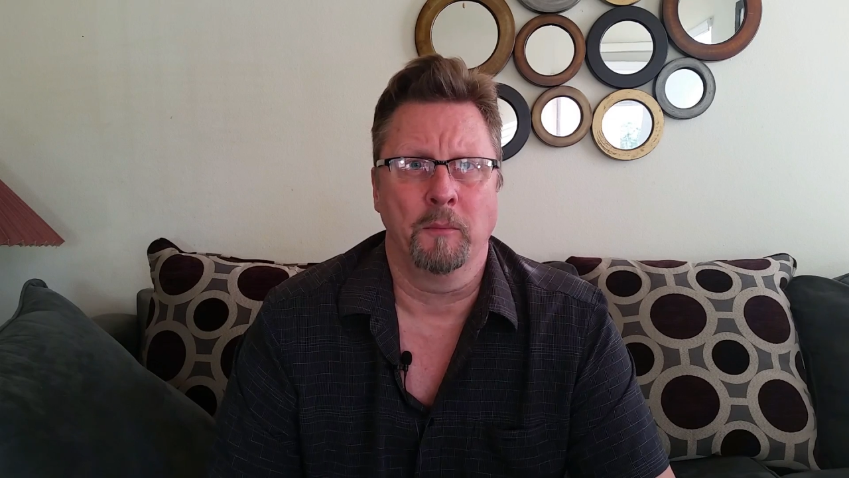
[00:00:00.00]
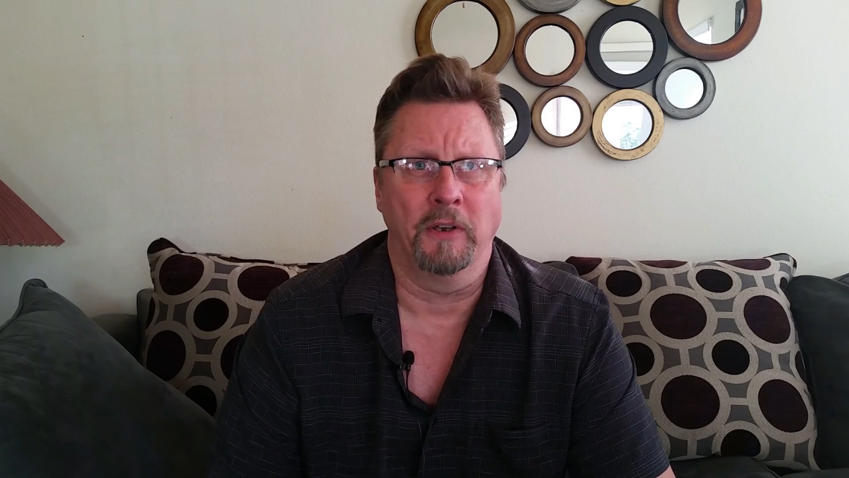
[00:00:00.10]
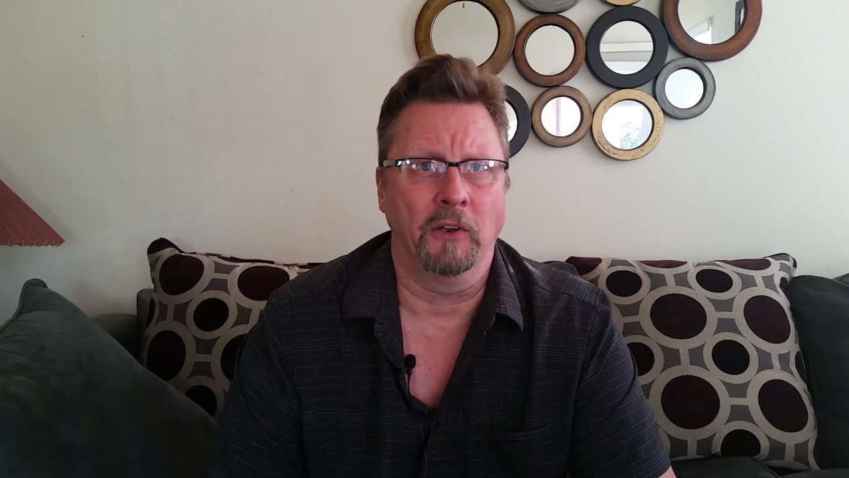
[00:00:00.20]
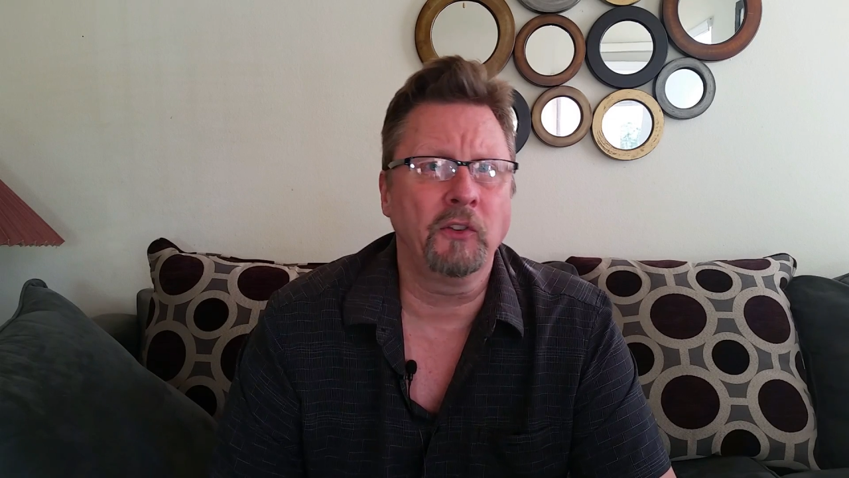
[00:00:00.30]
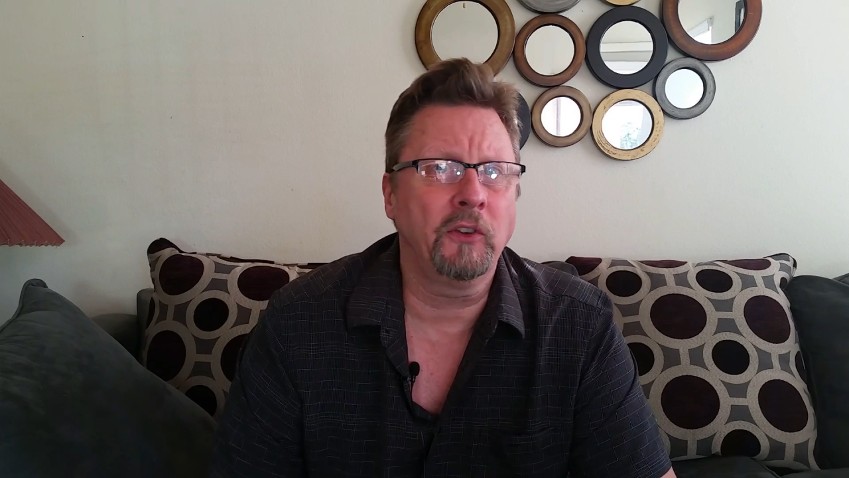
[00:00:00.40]

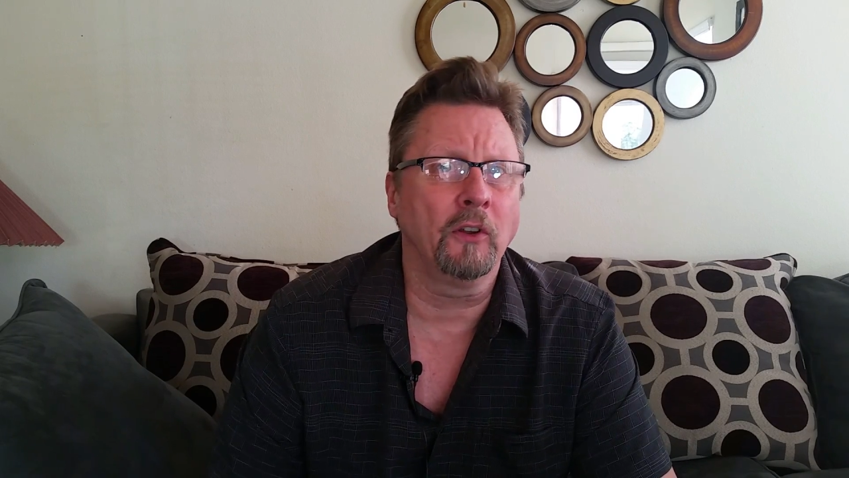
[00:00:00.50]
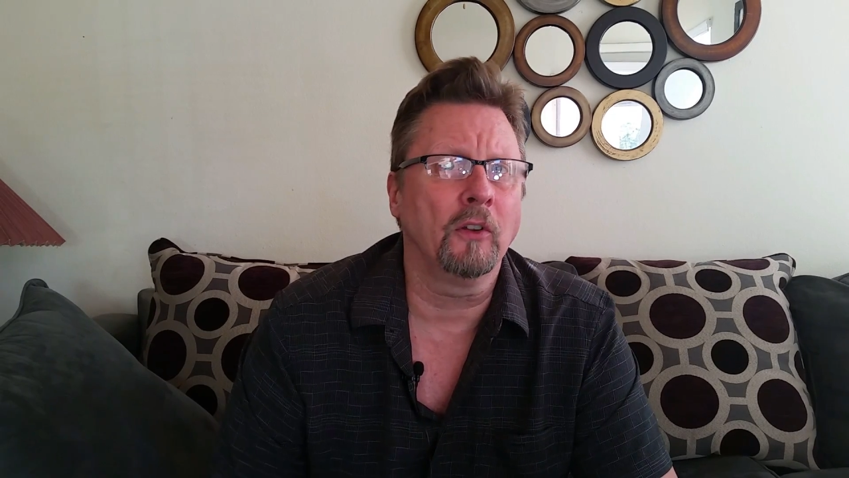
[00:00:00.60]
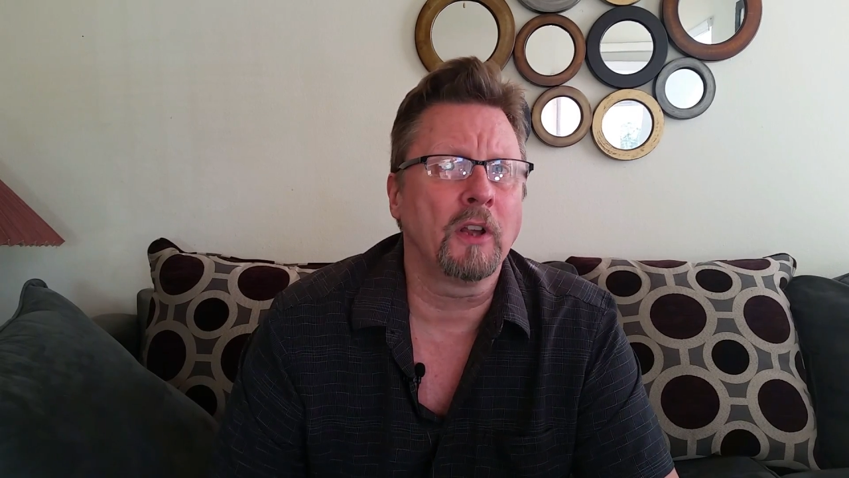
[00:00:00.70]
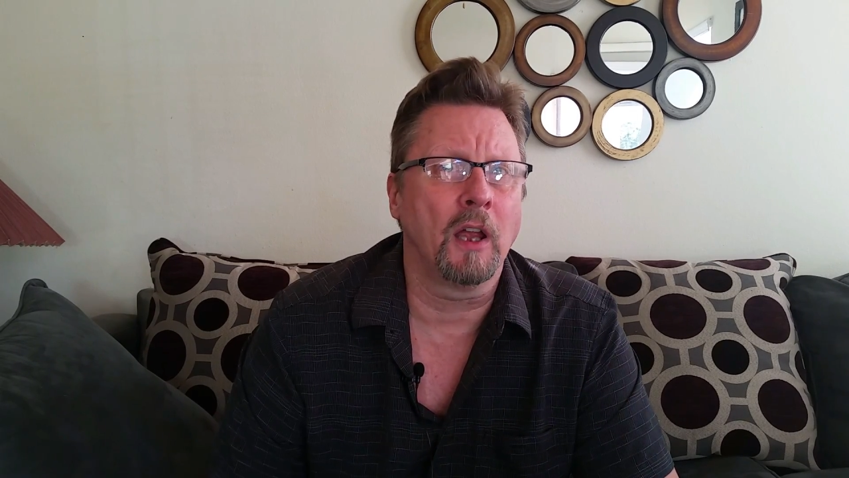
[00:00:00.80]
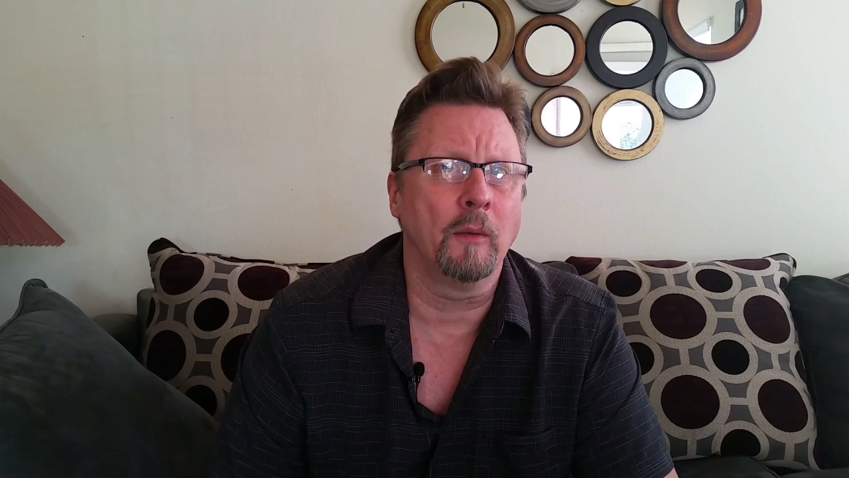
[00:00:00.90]
but it
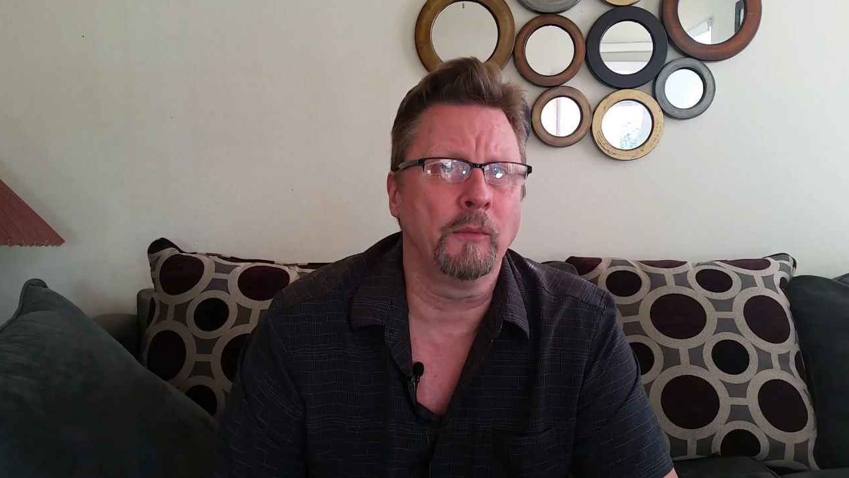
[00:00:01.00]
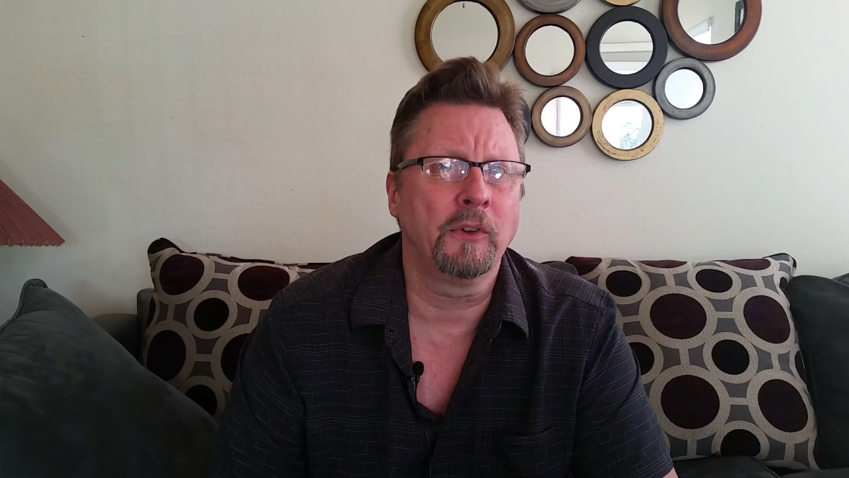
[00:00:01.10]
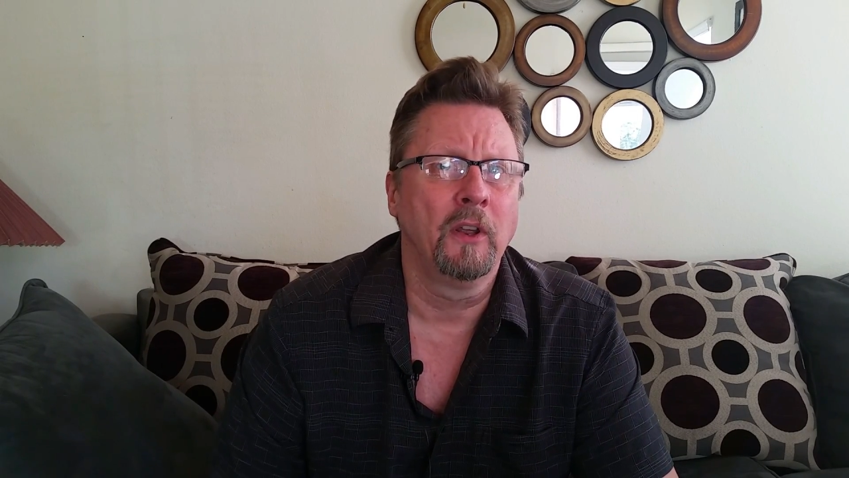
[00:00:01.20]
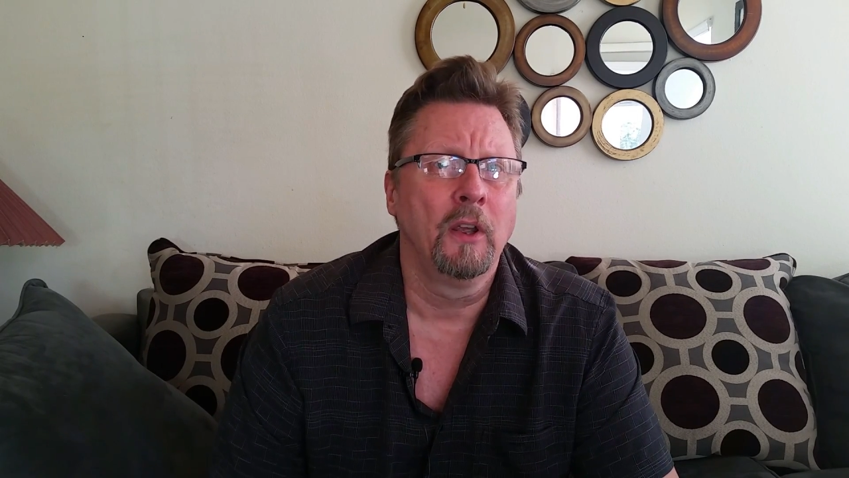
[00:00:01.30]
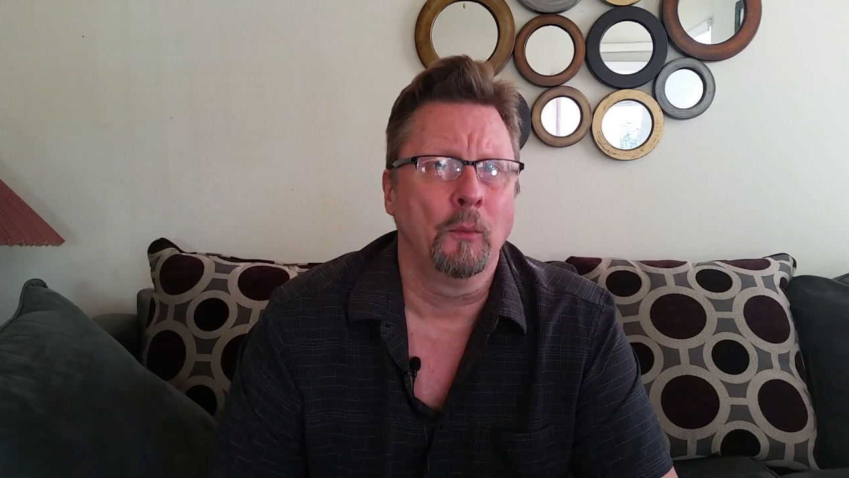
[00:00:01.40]
still comes